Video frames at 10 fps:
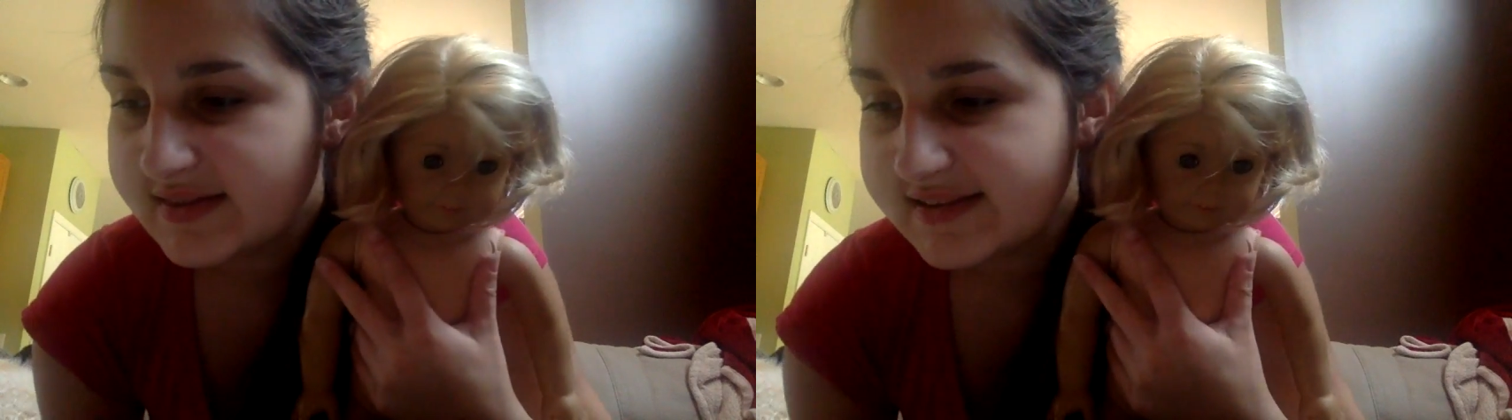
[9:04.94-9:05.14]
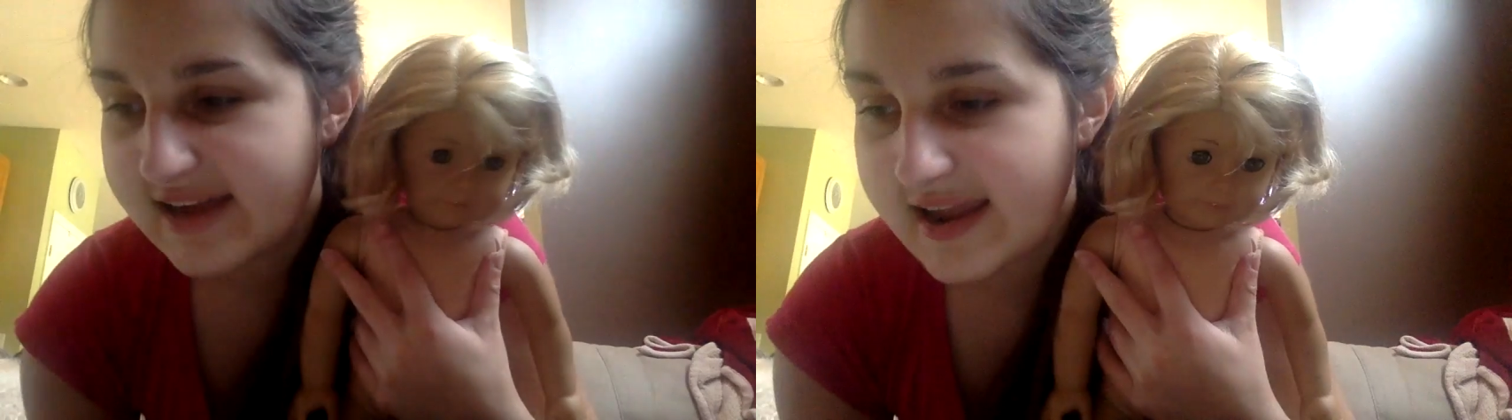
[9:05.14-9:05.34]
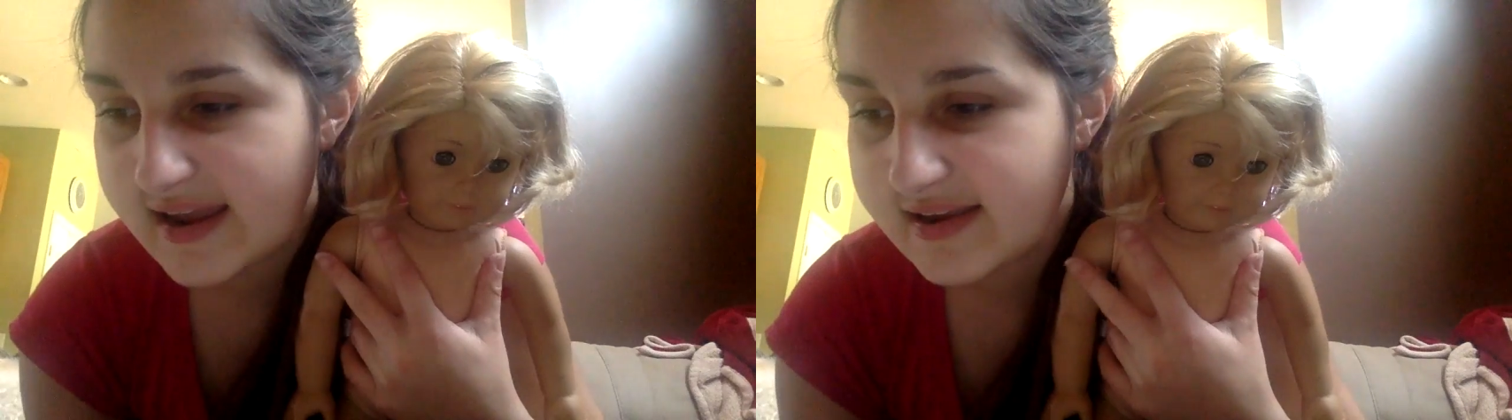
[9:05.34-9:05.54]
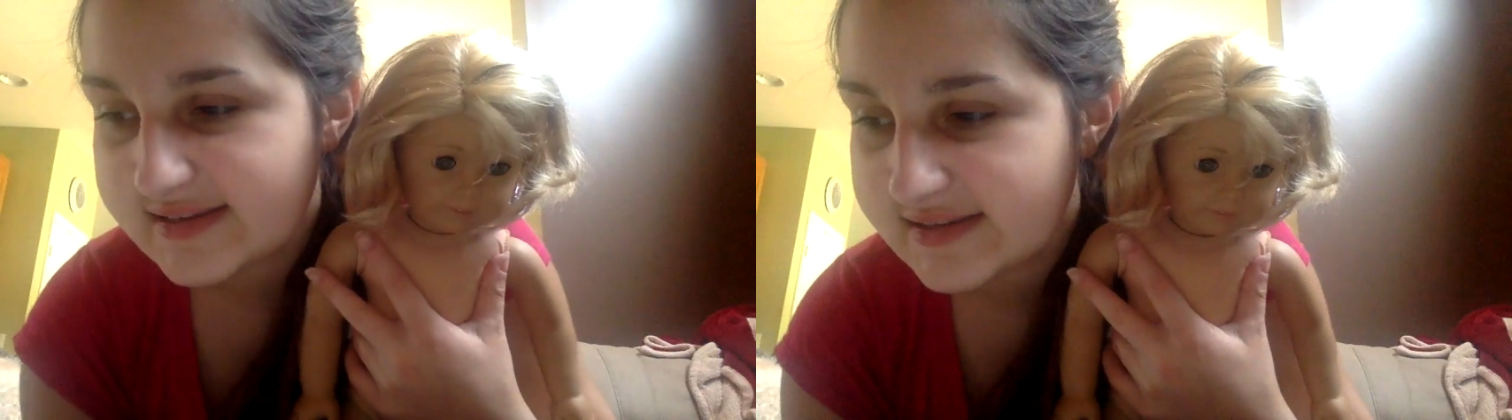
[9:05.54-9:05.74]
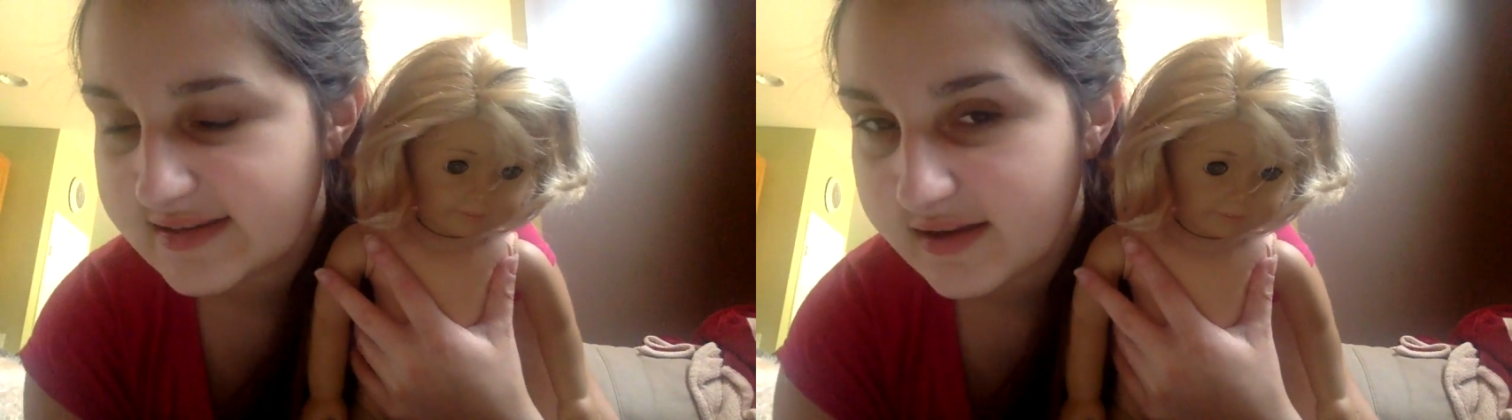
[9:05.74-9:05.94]
the
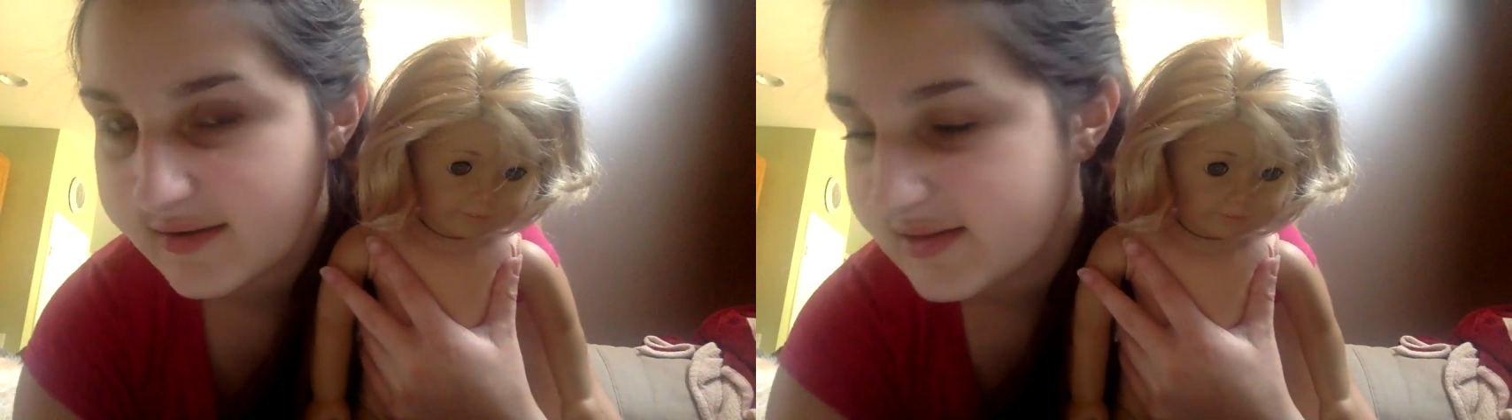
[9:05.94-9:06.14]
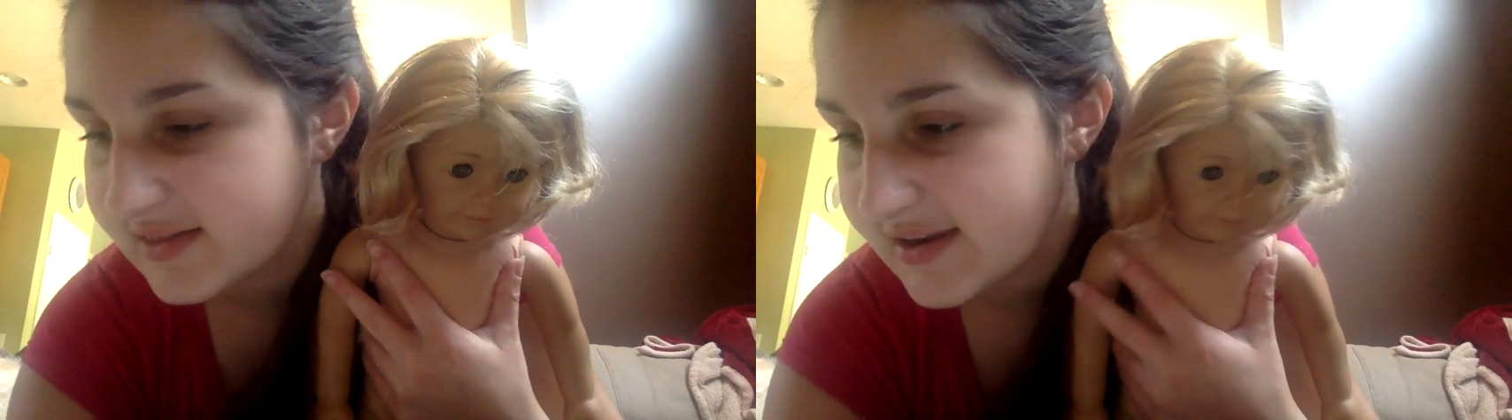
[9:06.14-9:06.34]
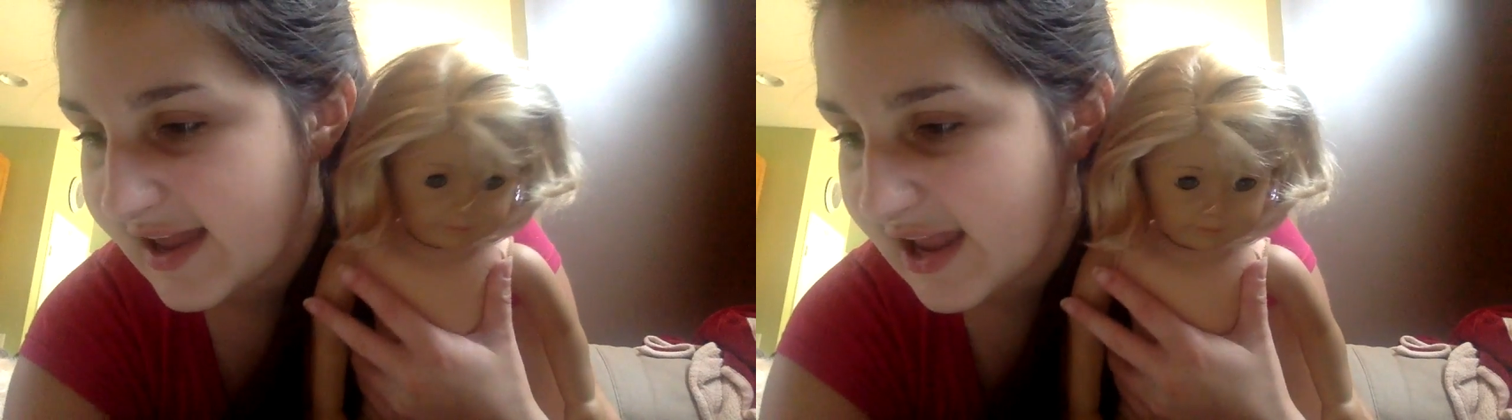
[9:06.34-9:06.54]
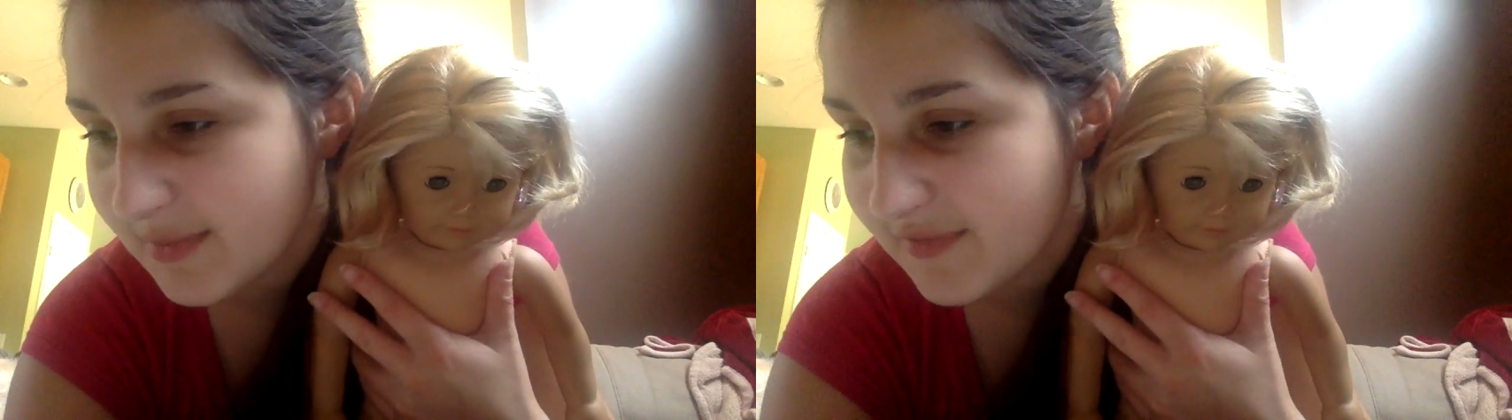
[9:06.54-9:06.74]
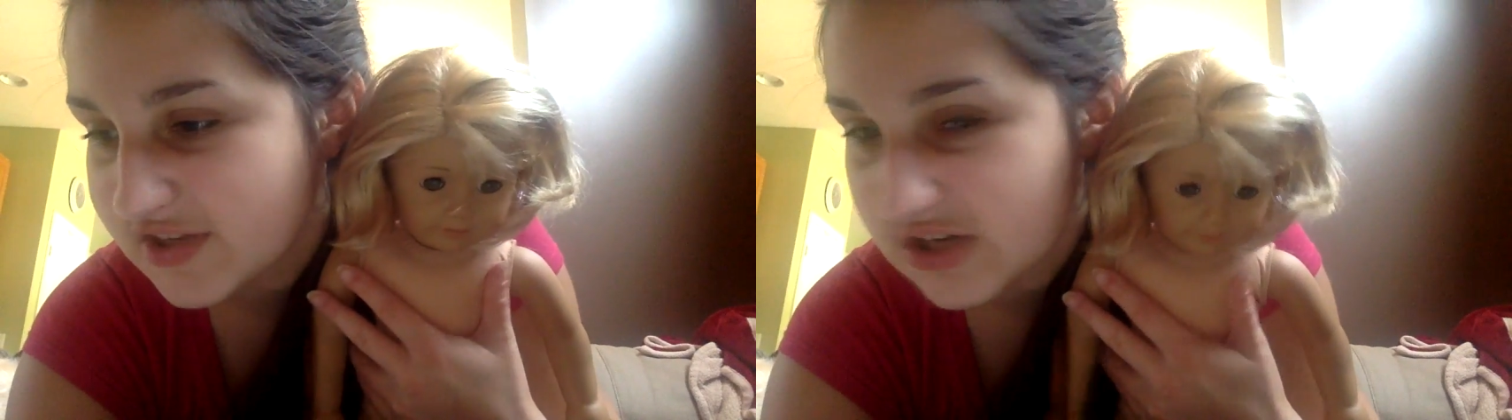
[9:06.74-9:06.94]
date, the
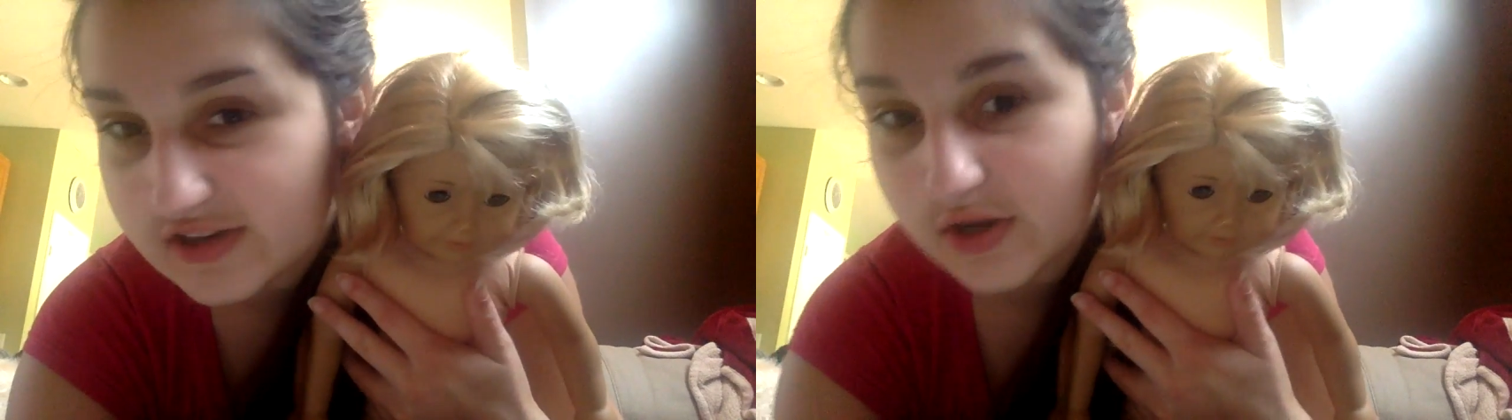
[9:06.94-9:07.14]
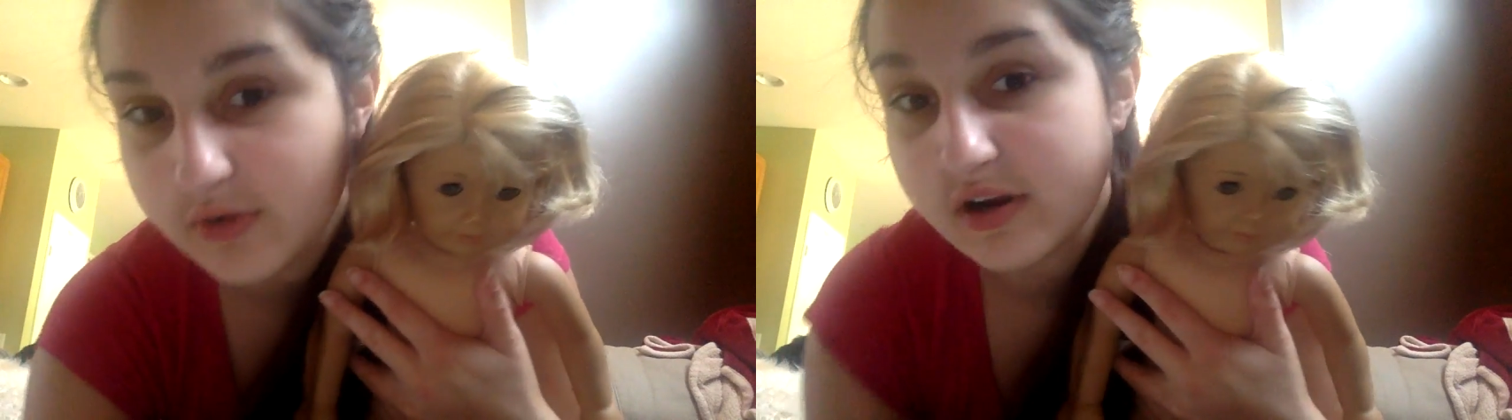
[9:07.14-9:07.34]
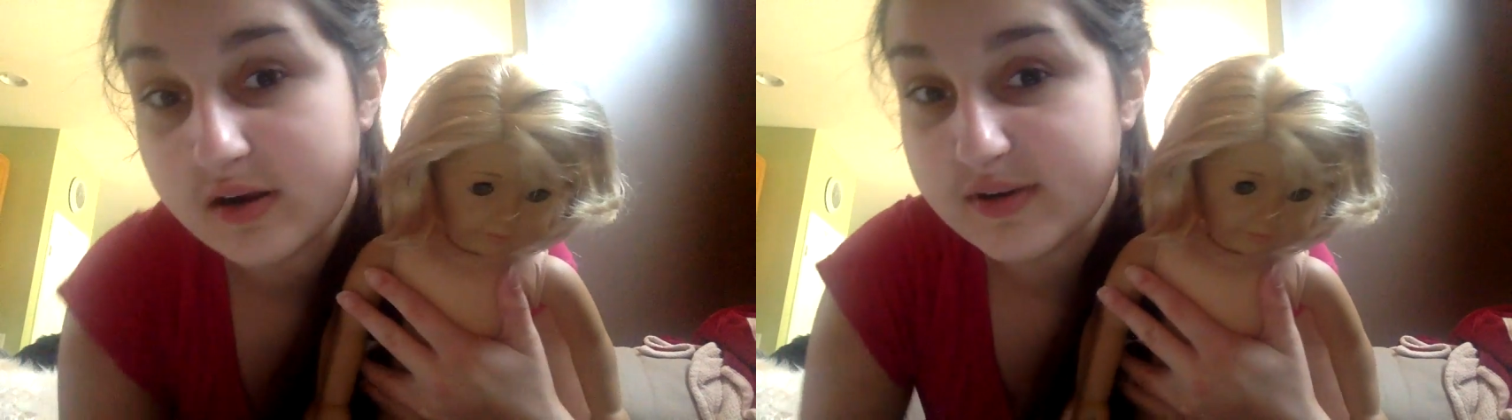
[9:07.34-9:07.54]
name of the doll's owner,